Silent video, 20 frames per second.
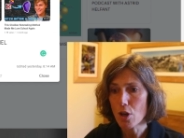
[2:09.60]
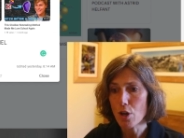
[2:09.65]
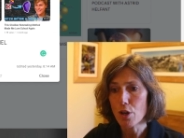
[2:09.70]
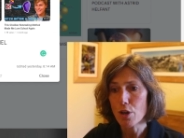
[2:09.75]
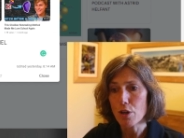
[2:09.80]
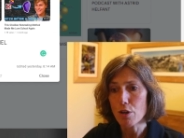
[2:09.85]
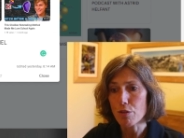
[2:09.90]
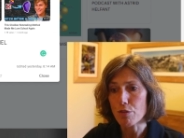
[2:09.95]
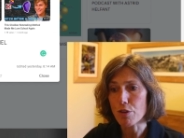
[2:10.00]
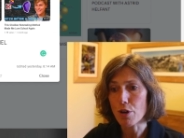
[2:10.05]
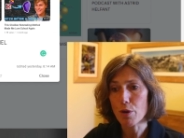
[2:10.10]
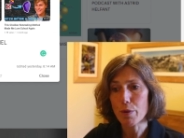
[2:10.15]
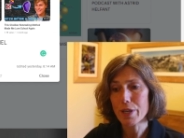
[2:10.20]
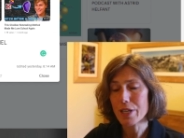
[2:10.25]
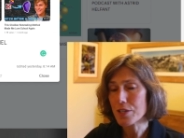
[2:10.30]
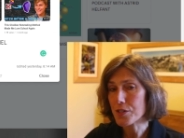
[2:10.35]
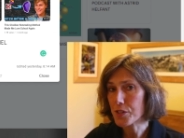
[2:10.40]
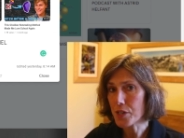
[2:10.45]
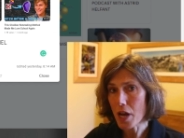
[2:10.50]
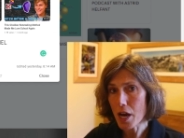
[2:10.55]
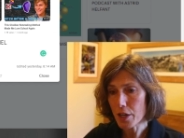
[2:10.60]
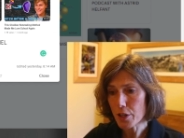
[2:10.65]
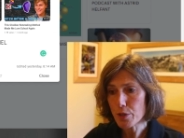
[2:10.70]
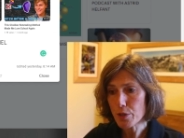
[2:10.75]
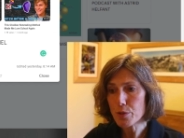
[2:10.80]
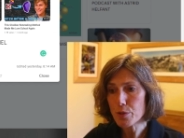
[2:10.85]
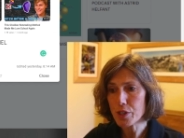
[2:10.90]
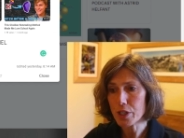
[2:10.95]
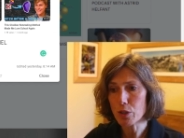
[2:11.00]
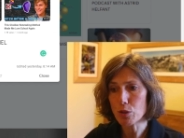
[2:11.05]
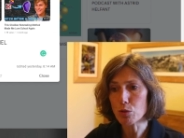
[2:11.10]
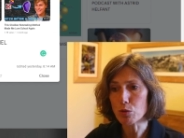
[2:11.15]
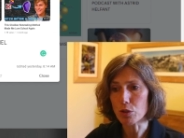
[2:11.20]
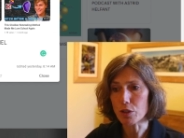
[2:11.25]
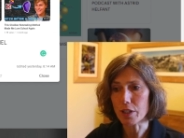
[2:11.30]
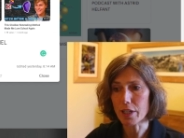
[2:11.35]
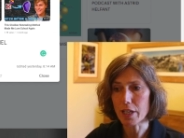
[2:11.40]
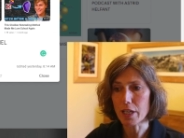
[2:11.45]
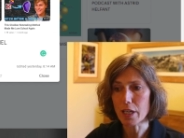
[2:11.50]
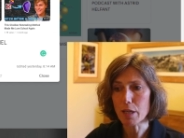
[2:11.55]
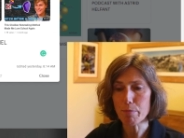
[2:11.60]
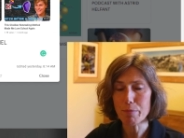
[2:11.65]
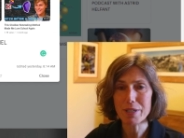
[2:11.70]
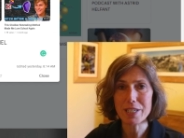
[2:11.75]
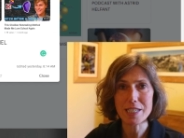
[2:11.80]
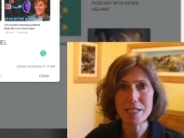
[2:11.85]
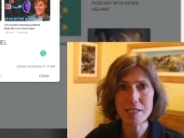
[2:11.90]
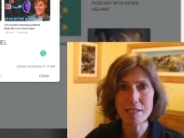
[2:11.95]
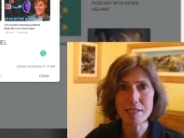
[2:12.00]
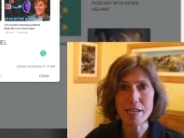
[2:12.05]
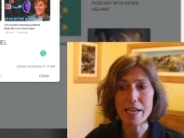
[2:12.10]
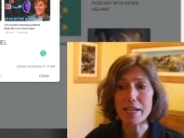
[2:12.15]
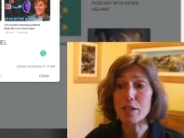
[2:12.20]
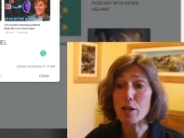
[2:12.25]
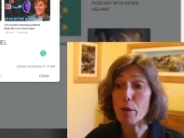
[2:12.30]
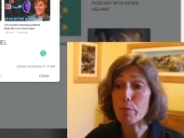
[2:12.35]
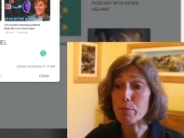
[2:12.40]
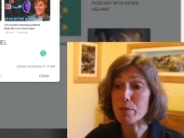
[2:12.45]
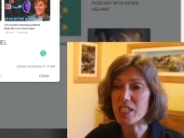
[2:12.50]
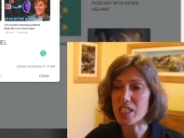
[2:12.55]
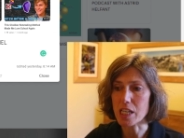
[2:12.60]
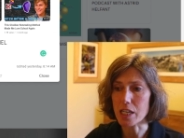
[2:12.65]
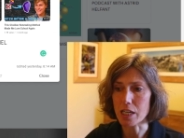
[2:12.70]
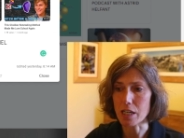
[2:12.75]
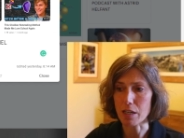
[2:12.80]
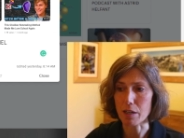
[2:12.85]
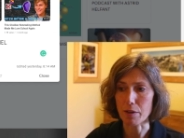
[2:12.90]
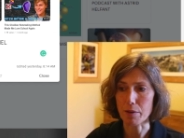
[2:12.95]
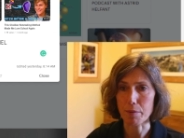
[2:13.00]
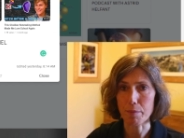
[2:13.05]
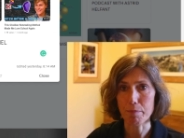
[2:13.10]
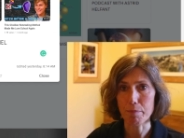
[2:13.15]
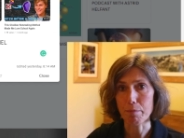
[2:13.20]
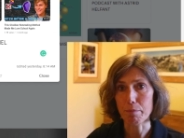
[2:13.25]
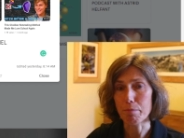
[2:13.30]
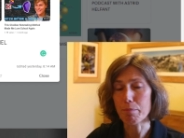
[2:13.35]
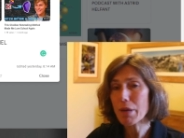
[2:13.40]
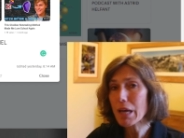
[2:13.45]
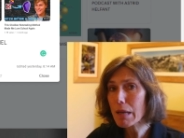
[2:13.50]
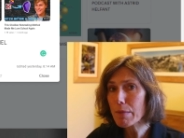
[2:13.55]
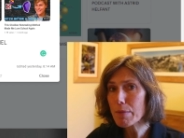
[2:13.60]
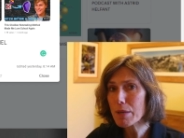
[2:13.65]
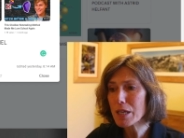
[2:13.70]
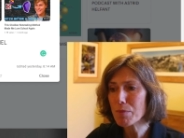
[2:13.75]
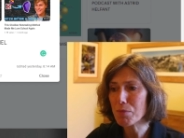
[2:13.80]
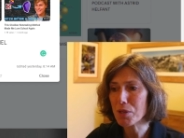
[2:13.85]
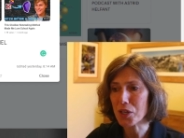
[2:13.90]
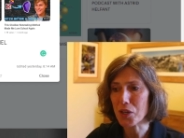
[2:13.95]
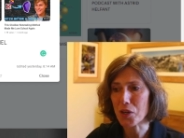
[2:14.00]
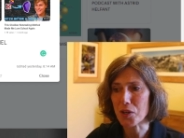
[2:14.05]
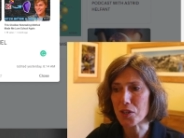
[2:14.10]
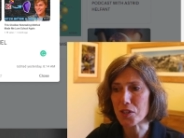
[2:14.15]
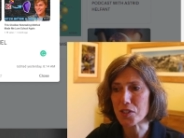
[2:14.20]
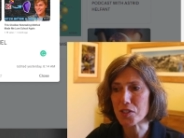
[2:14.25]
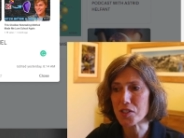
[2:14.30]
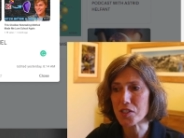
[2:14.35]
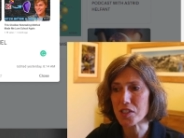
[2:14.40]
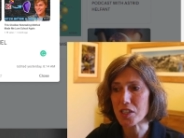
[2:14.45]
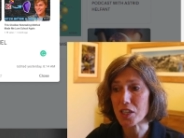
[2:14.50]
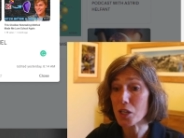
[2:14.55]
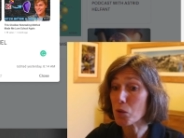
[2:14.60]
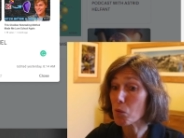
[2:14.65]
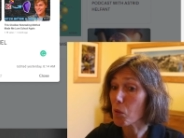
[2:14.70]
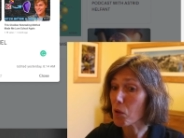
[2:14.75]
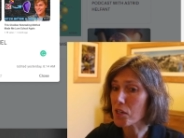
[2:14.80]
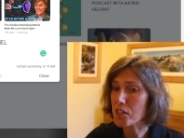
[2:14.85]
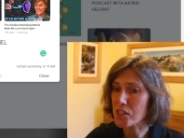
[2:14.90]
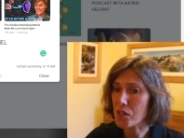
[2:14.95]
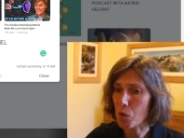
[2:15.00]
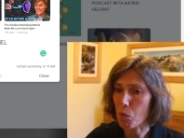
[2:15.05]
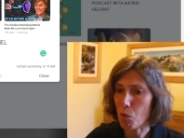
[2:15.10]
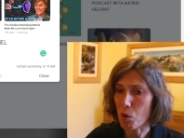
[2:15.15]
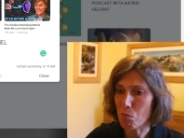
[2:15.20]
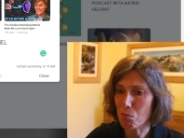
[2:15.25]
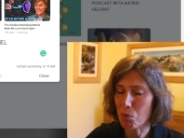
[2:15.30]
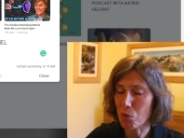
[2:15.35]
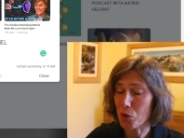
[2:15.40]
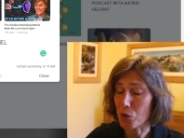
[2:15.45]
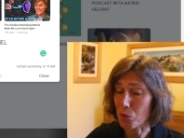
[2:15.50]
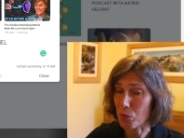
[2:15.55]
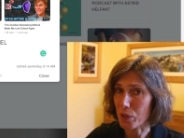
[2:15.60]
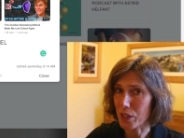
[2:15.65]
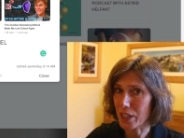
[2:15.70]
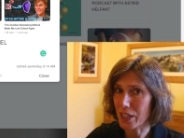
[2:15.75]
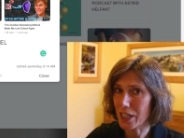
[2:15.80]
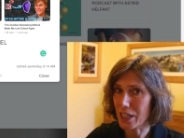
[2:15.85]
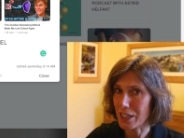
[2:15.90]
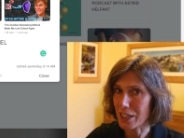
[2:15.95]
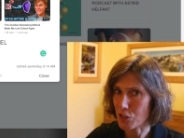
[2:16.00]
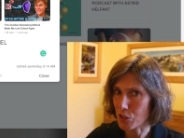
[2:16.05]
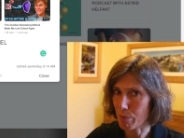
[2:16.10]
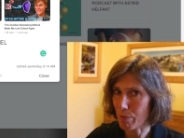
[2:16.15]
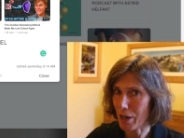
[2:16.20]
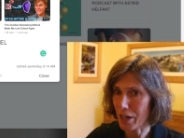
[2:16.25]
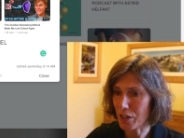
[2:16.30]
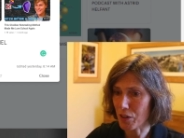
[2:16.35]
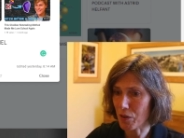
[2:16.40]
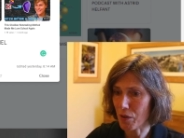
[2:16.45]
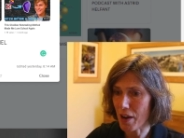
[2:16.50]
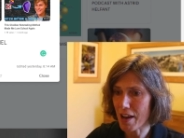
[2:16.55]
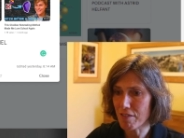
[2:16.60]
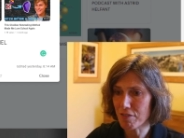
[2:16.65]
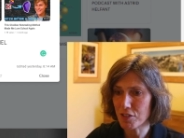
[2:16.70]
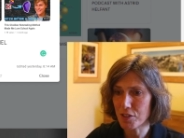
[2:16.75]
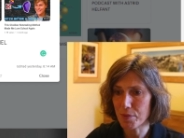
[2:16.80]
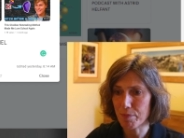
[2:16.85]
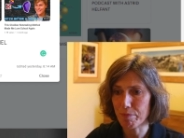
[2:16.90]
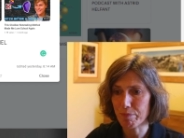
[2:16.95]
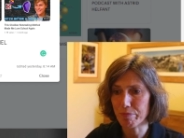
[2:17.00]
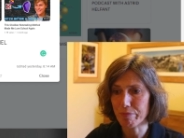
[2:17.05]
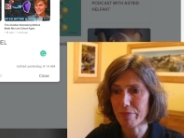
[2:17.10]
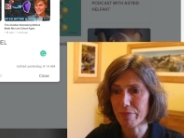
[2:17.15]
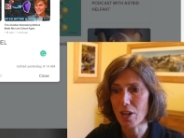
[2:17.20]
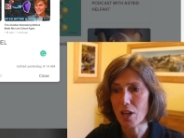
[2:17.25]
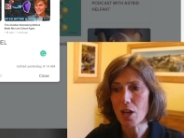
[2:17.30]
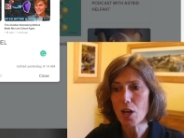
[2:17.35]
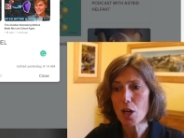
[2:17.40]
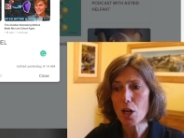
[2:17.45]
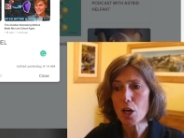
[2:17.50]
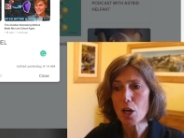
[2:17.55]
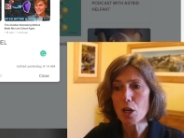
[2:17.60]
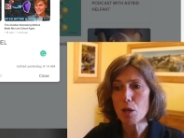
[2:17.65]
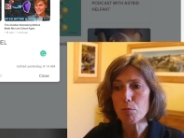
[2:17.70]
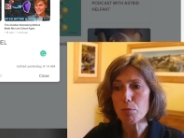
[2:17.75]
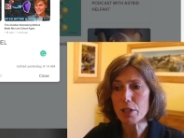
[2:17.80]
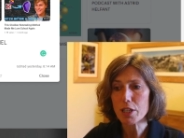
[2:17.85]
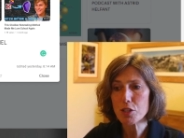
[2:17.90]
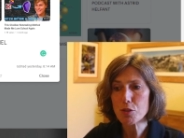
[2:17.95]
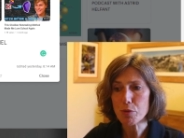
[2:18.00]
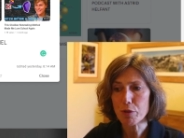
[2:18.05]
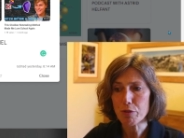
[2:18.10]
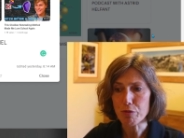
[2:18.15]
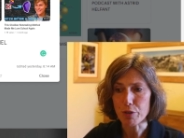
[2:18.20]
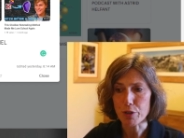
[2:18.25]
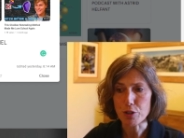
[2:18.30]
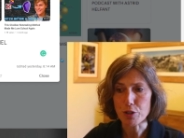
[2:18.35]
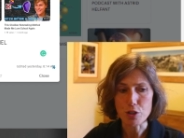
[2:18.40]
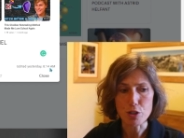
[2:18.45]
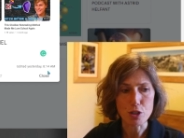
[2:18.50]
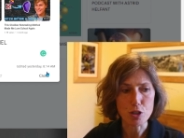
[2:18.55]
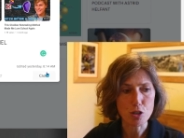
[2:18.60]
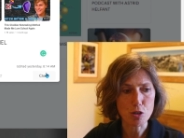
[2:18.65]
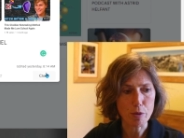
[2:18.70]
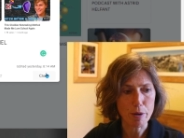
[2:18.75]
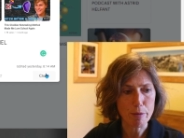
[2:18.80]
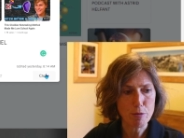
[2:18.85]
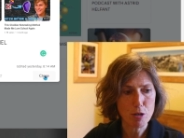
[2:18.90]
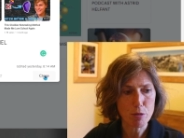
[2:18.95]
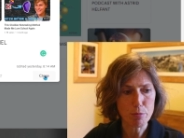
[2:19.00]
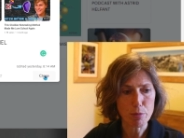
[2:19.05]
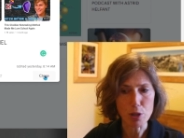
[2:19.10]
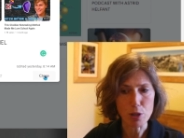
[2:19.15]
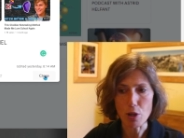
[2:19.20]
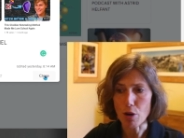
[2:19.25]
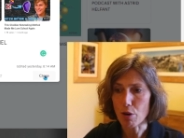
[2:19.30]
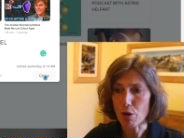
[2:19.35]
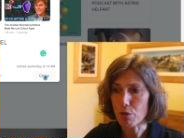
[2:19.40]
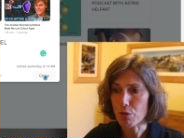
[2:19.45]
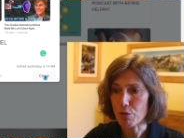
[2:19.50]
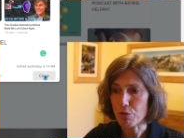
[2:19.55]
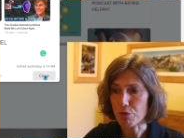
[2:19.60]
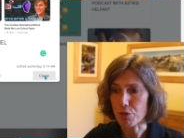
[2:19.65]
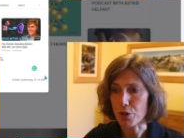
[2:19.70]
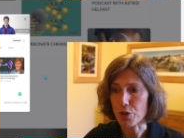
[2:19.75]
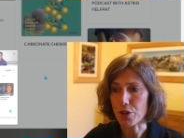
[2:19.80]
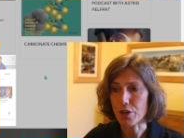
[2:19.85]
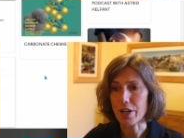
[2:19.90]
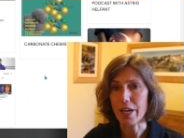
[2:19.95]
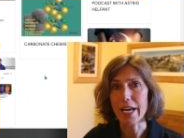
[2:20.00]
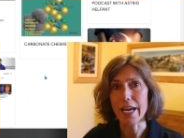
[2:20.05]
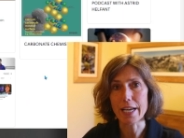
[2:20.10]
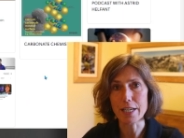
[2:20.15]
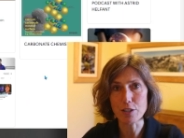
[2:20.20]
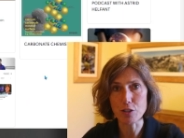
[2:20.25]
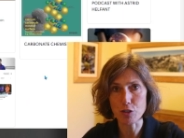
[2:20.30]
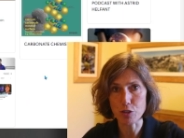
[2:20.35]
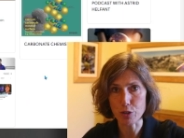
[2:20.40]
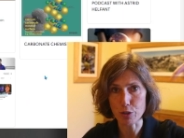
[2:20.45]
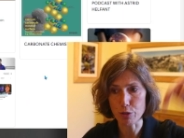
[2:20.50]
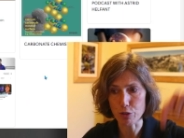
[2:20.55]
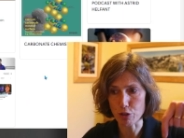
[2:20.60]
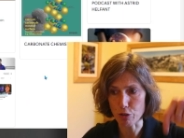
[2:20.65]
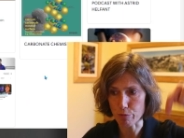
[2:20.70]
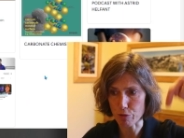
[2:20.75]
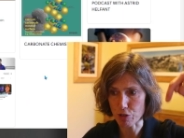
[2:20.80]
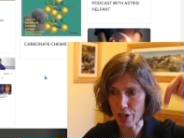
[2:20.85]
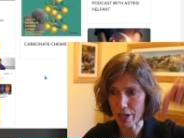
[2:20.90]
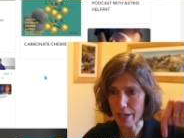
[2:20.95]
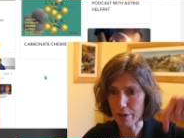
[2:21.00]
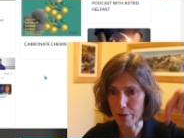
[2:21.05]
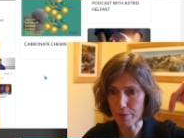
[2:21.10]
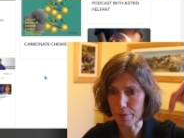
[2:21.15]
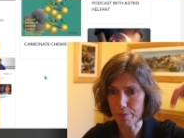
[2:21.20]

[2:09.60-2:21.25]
Though he is not using Google Keep, but instead Obsidian, maybe because he was at one point really into Minecraft. Please refer to the description below for Aidan's YouTube channel,